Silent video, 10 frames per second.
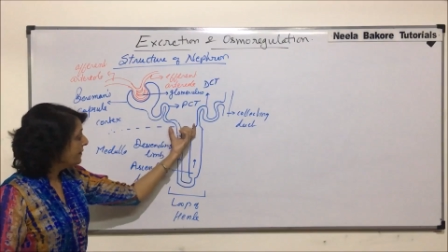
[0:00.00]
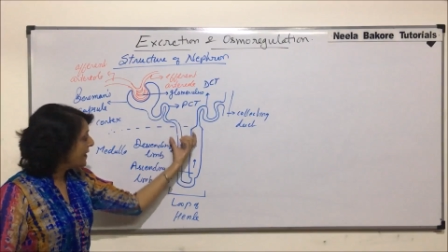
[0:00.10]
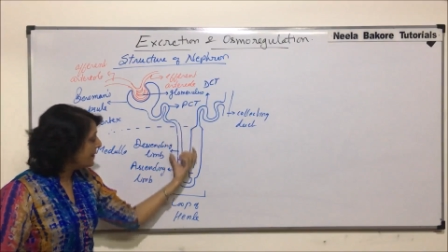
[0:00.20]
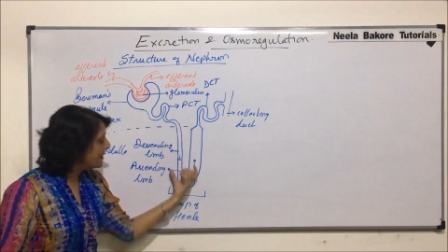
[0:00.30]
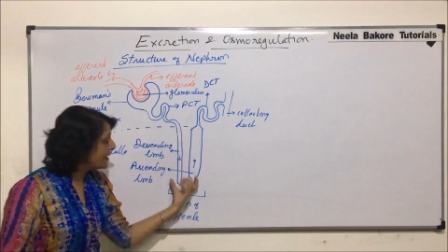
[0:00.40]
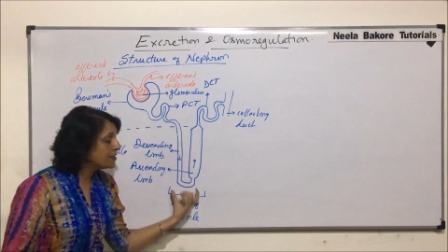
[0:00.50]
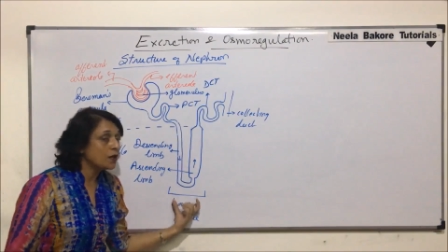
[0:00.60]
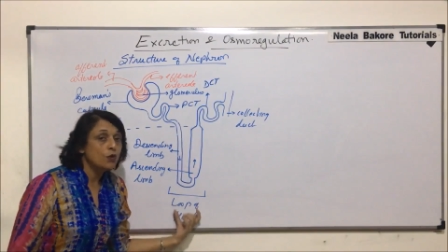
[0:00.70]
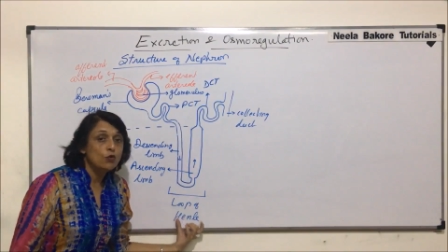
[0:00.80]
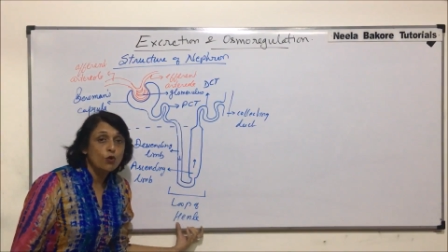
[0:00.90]
Then
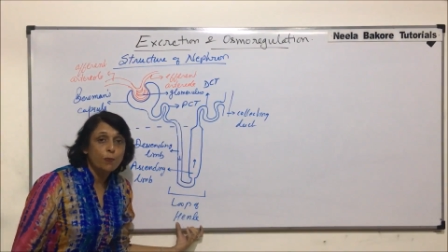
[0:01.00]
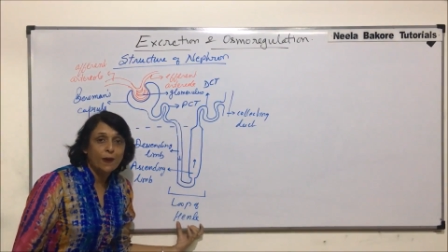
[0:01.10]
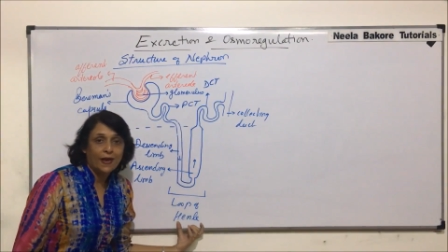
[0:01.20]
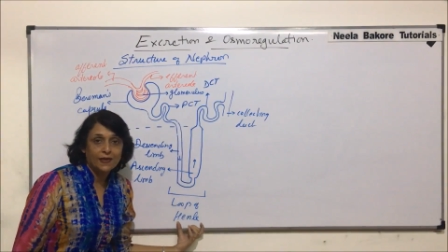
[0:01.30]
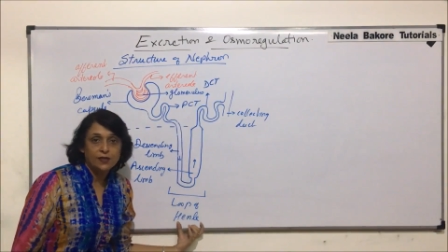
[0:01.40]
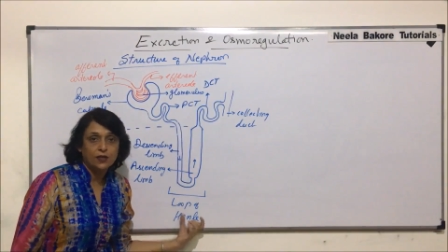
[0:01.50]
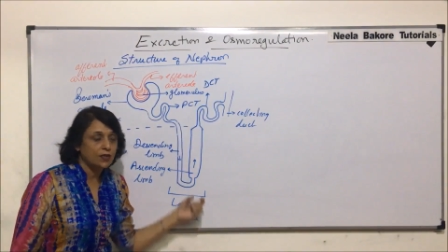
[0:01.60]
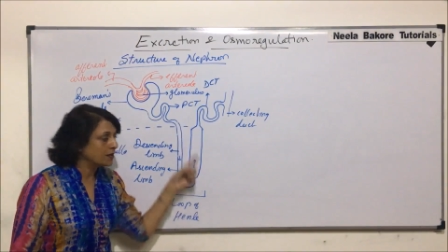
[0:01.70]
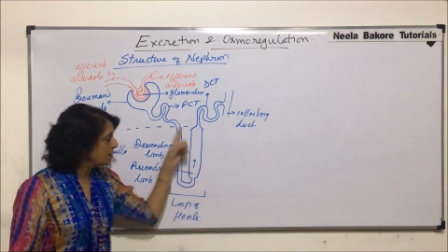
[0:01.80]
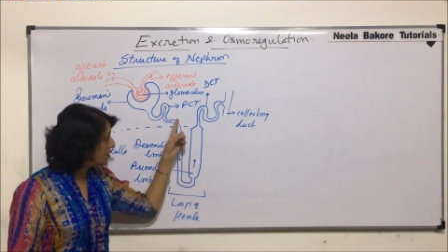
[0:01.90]
there is a loop-like
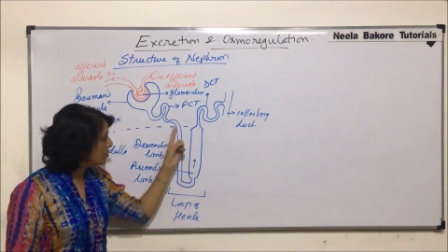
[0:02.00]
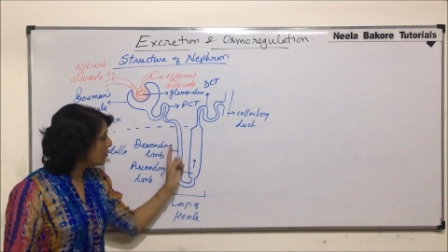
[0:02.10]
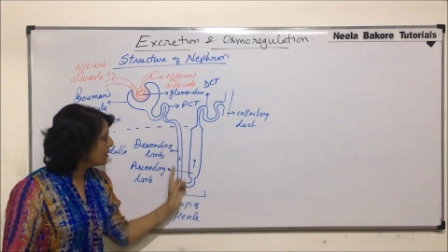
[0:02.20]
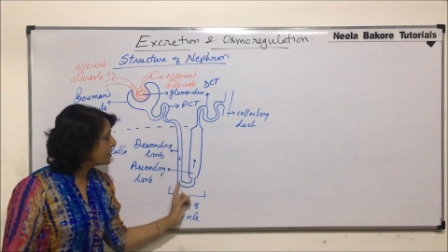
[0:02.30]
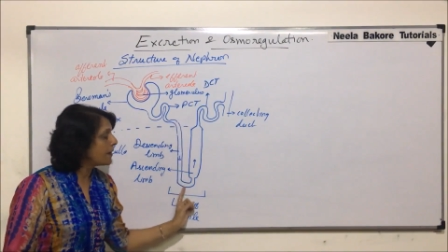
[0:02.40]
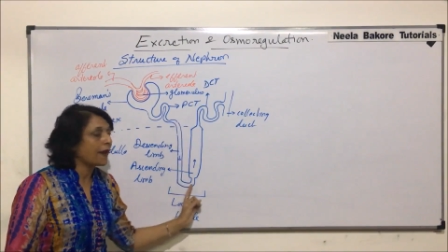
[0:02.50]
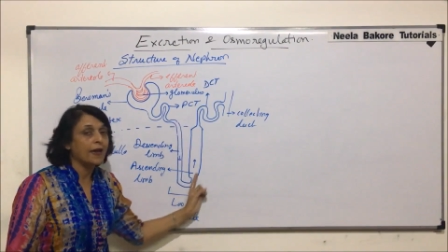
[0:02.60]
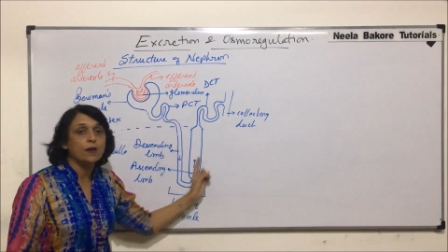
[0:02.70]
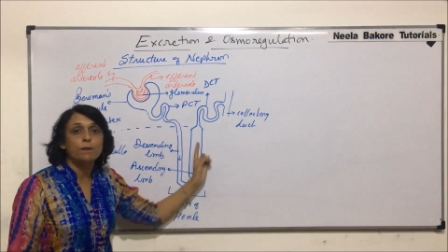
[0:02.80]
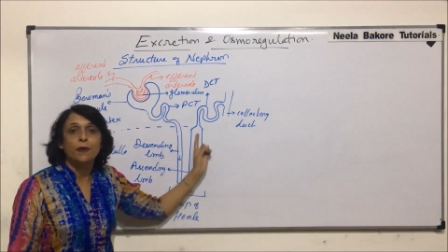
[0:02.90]
structure. This is known as a
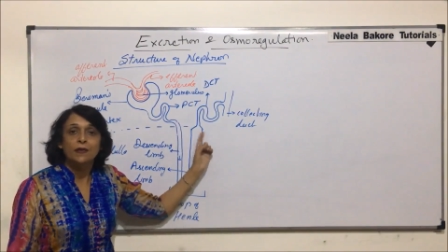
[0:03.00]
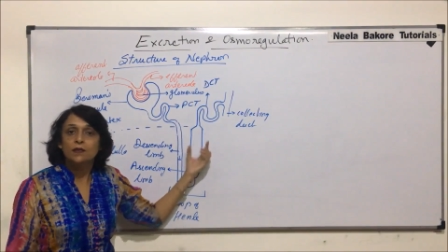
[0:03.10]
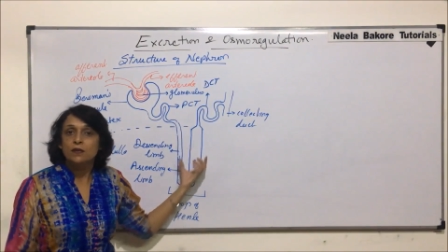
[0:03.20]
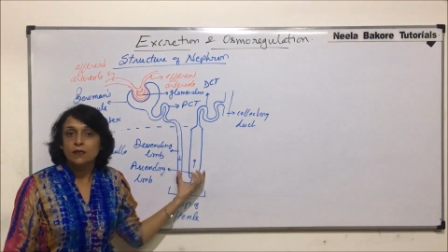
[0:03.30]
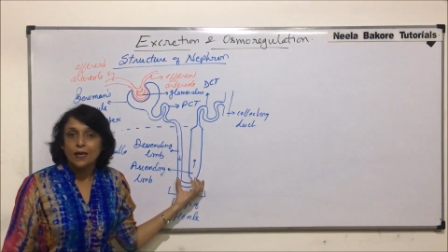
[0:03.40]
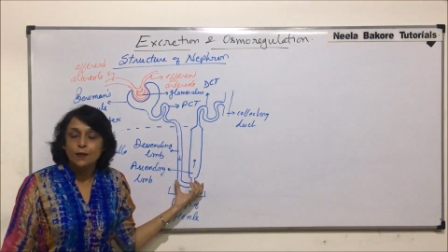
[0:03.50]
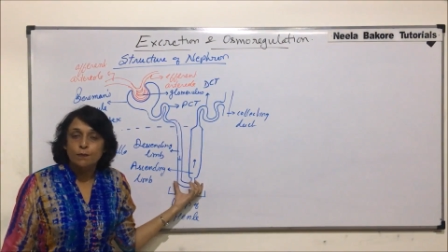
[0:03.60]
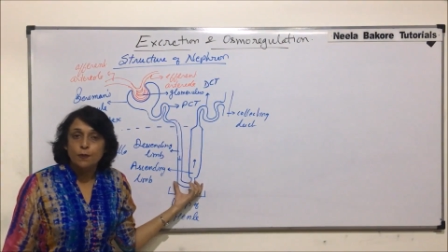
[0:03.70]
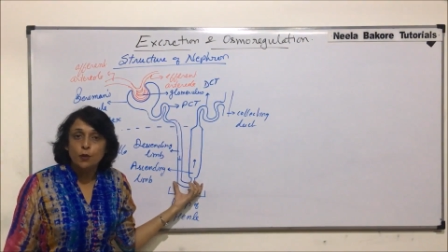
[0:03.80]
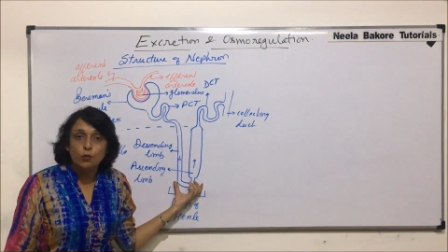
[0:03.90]
hairpin
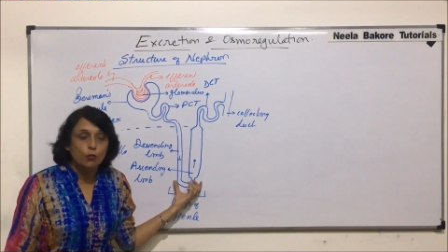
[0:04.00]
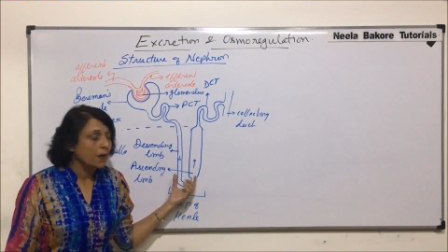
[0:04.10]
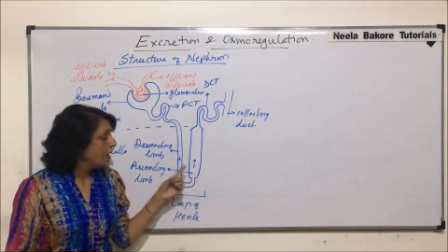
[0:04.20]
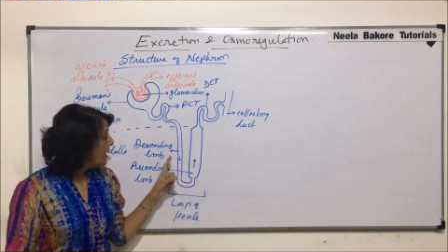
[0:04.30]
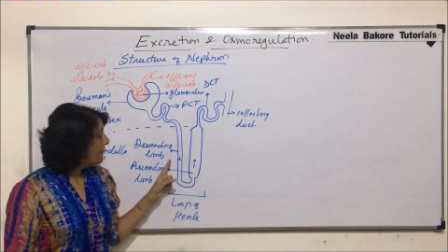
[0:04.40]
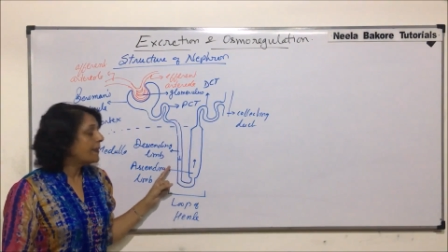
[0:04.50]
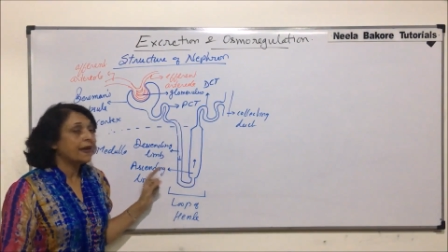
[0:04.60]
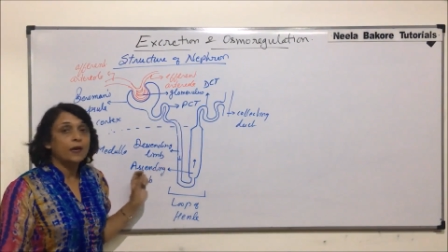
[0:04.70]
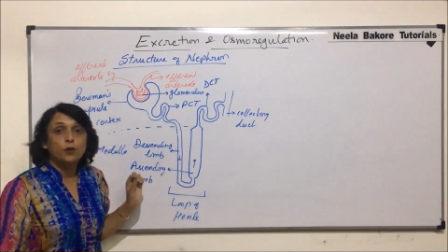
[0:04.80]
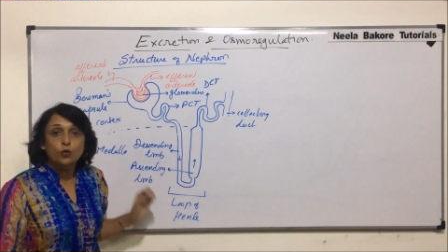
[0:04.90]
type loop. There
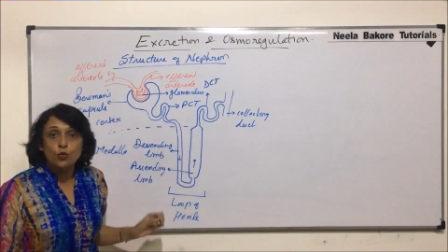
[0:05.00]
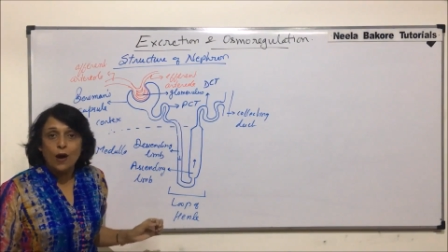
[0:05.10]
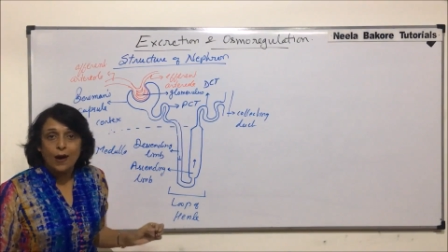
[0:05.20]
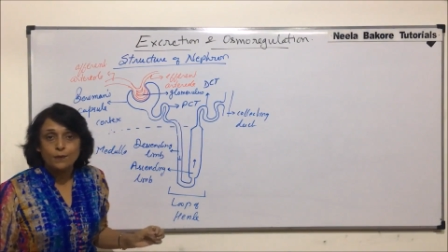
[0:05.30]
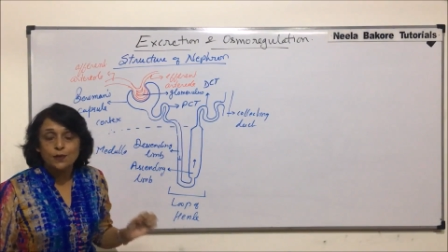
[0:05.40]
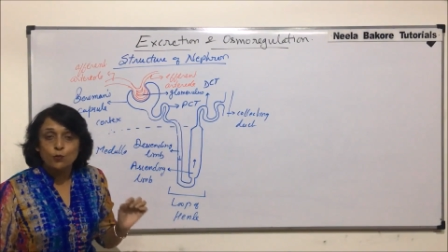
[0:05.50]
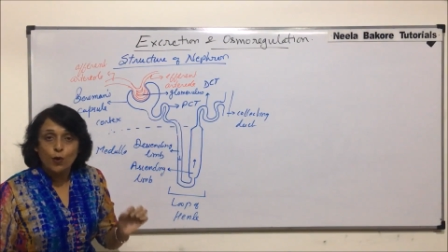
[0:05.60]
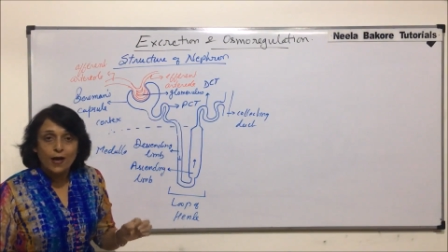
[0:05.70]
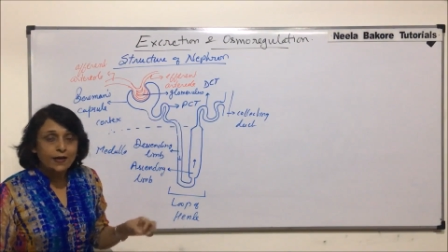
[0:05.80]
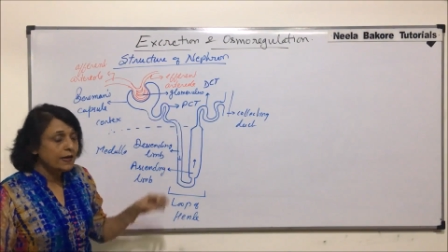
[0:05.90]
are two arms.
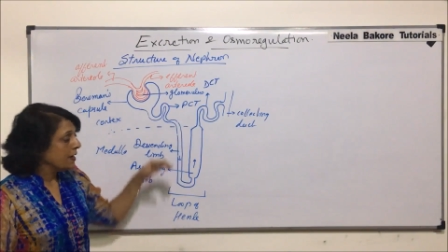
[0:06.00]
One